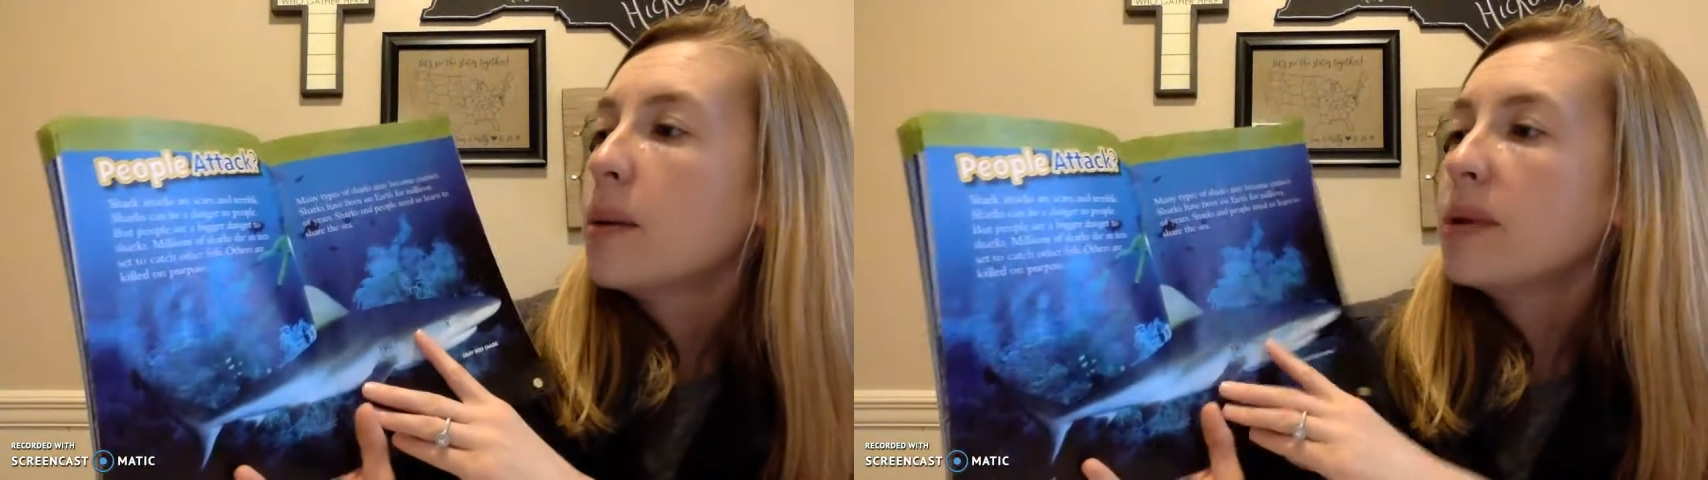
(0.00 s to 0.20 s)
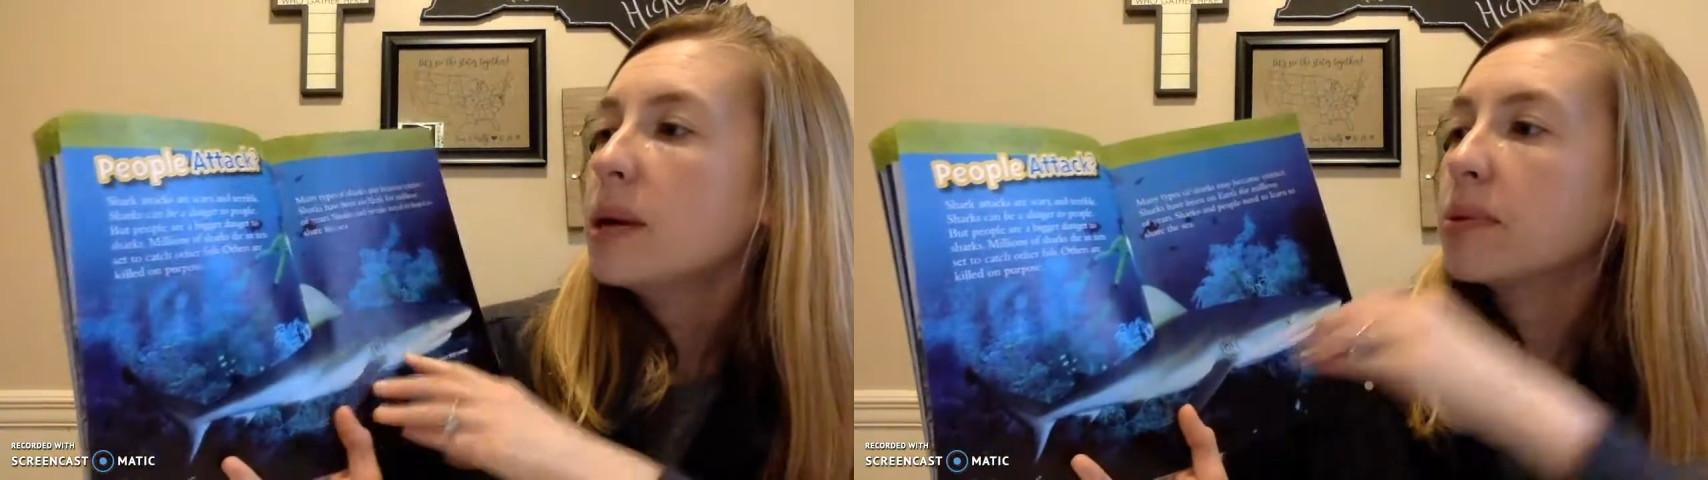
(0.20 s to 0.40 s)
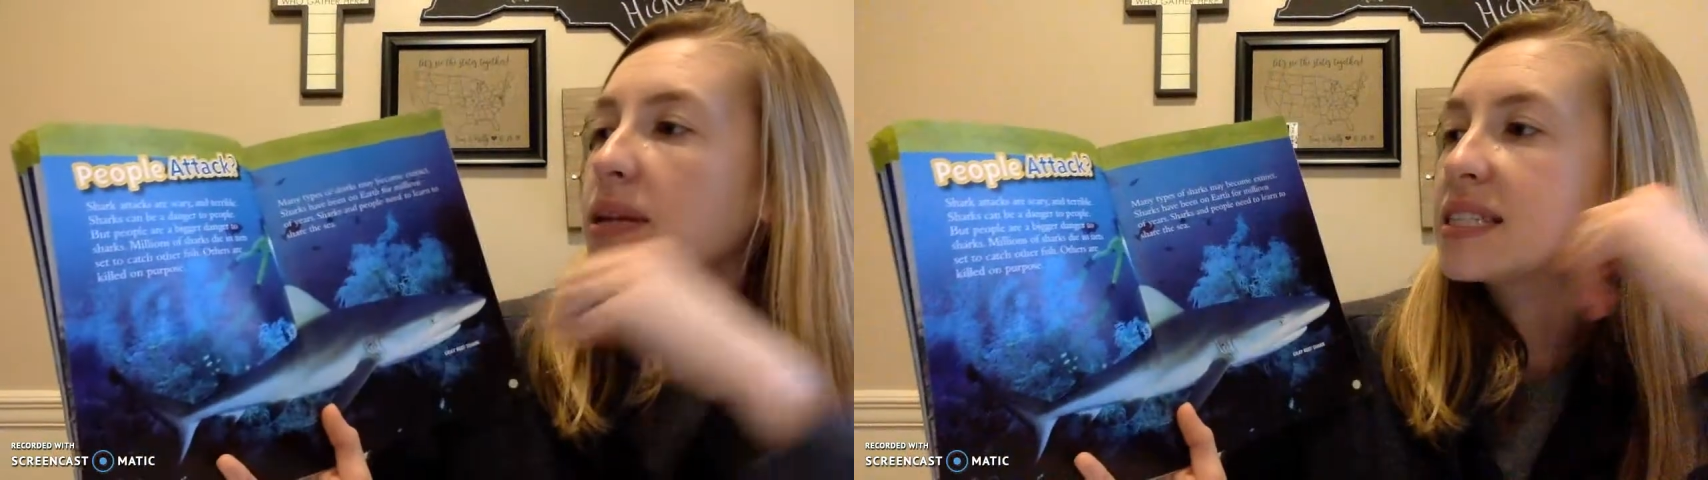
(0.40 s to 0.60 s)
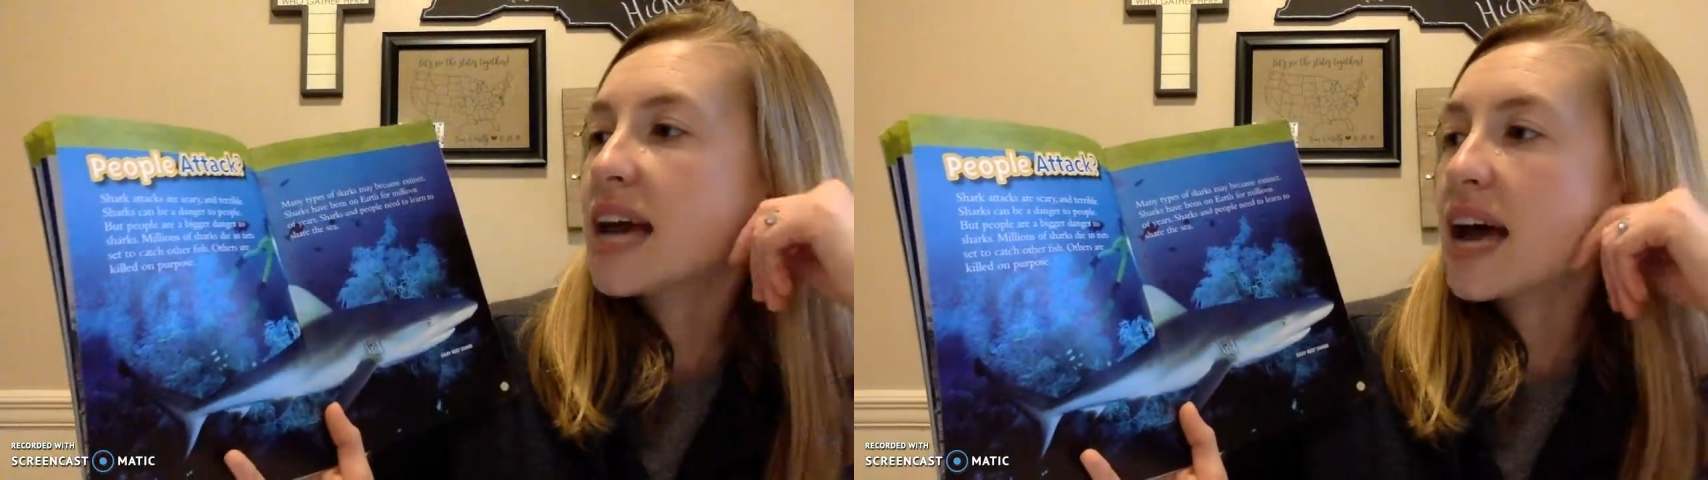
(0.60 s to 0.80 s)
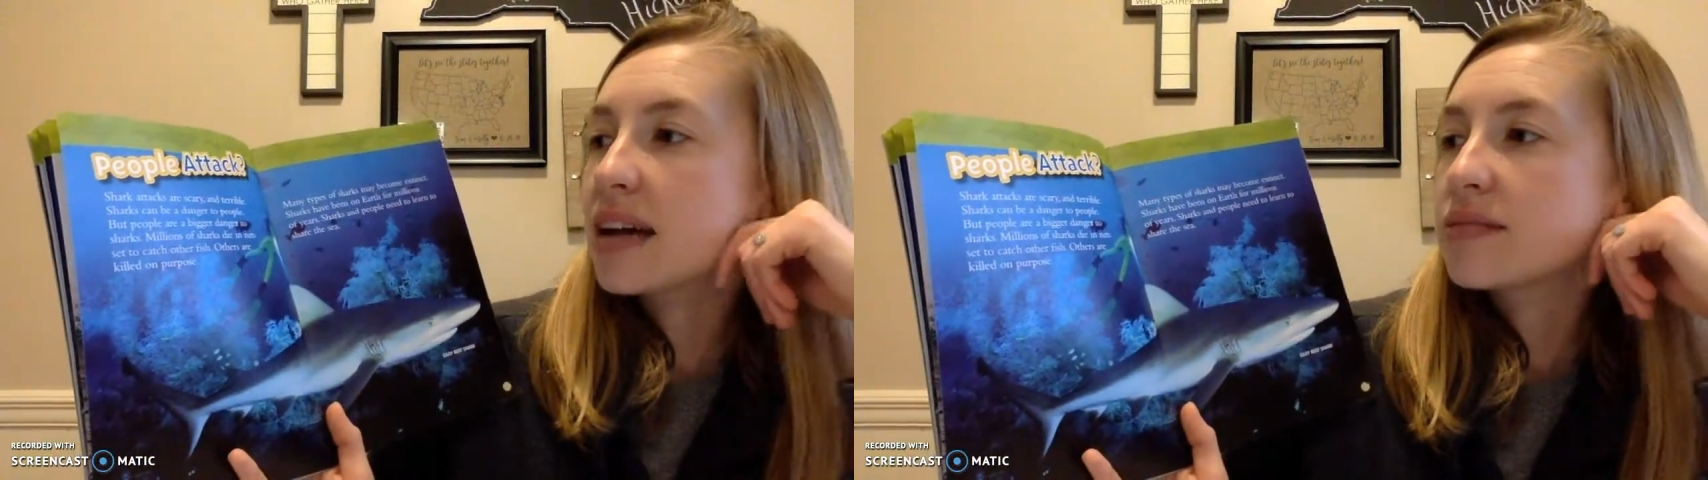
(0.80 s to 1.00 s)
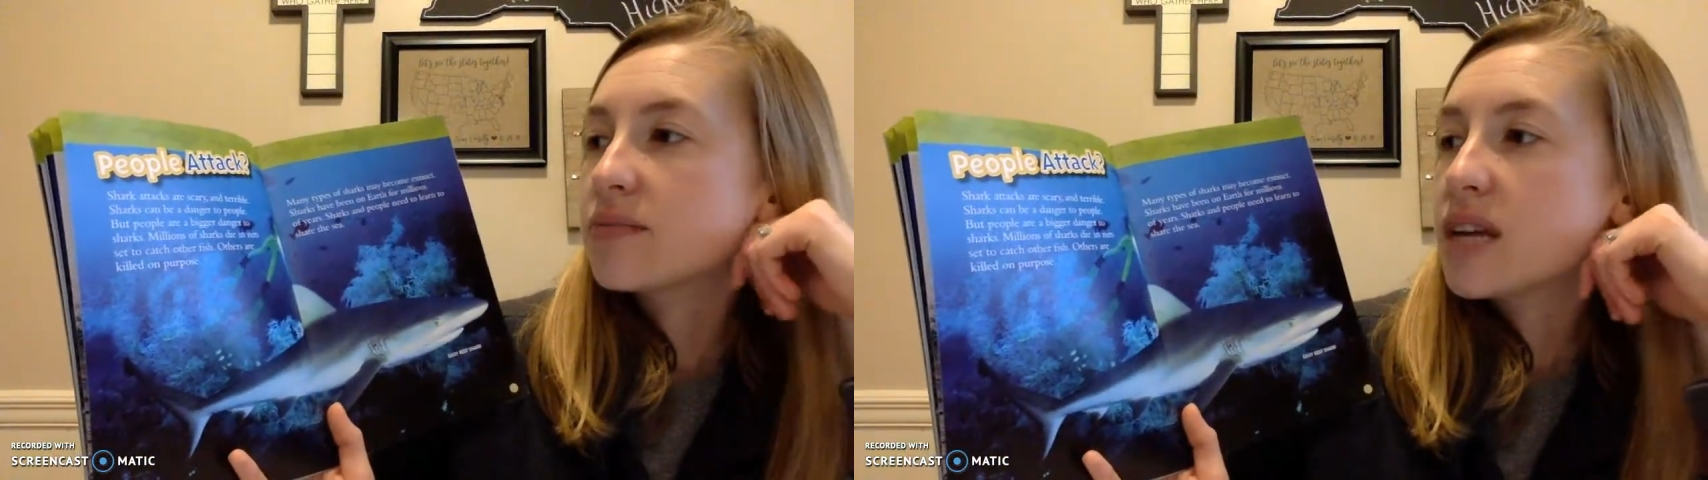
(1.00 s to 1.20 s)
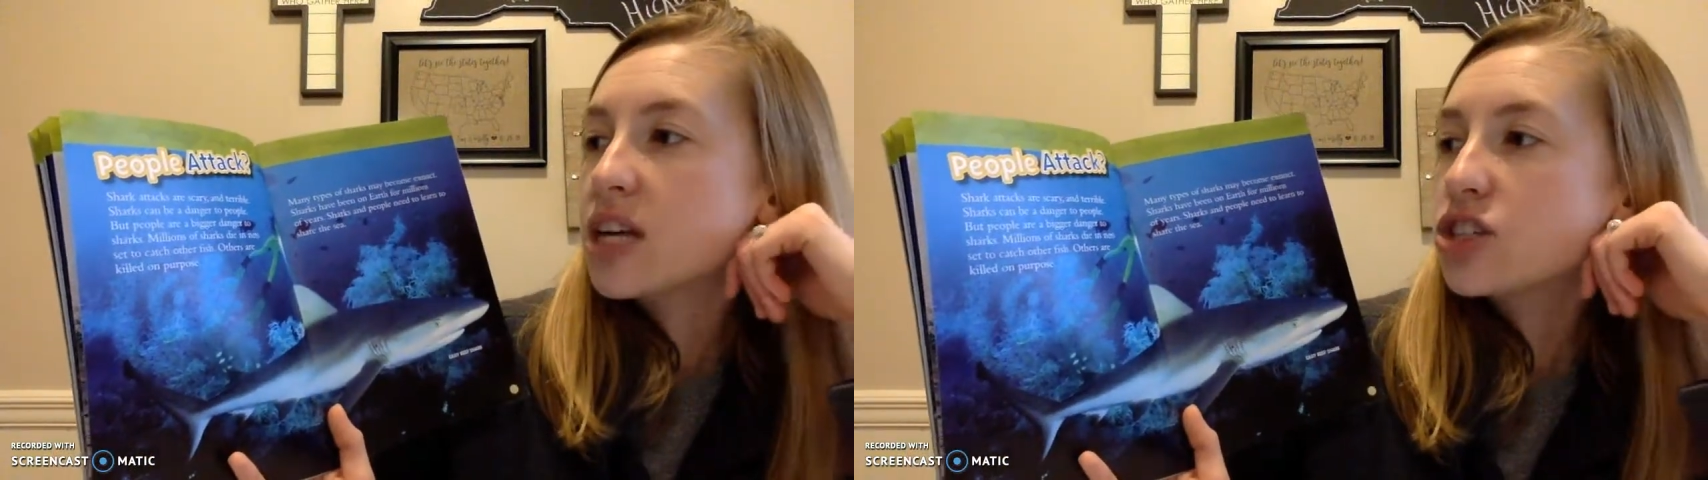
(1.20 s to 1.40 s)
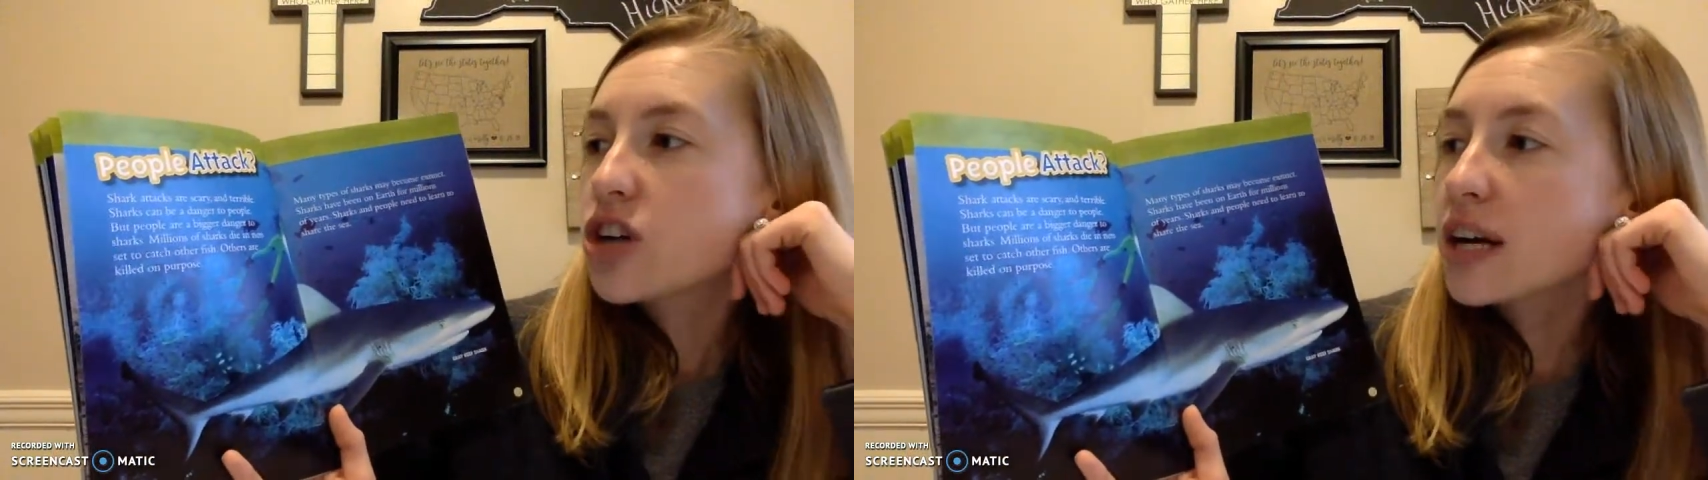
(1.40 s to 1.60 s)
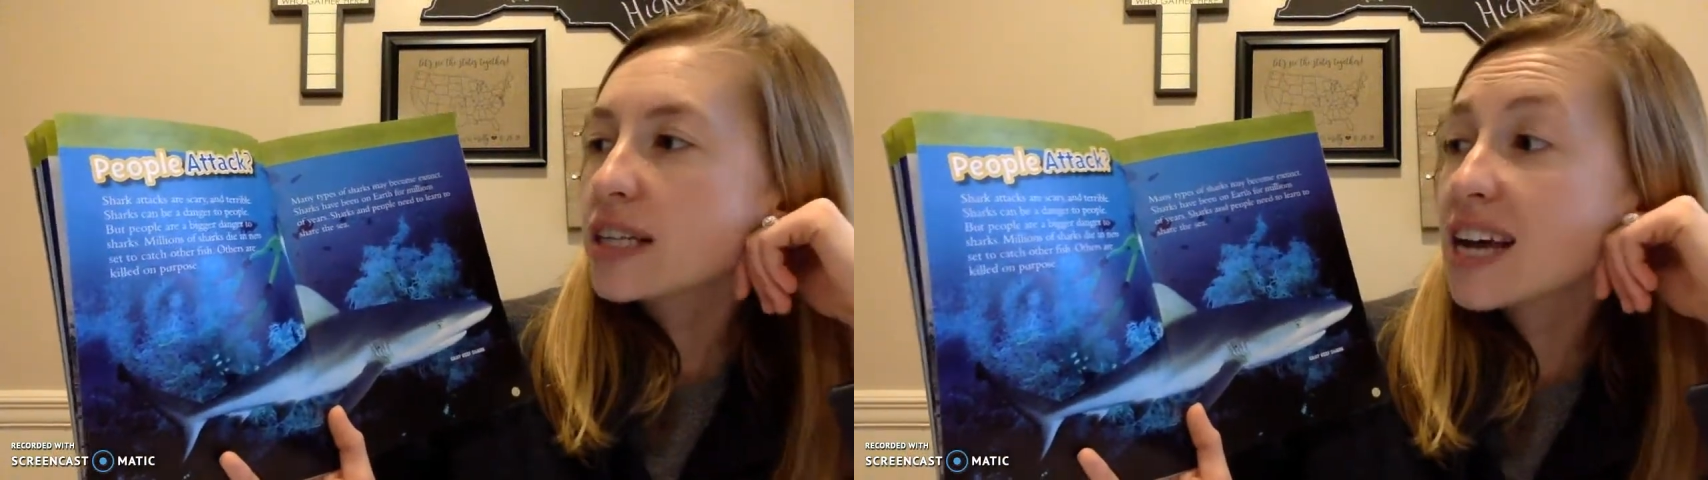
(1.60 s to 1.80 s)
People attack. Shark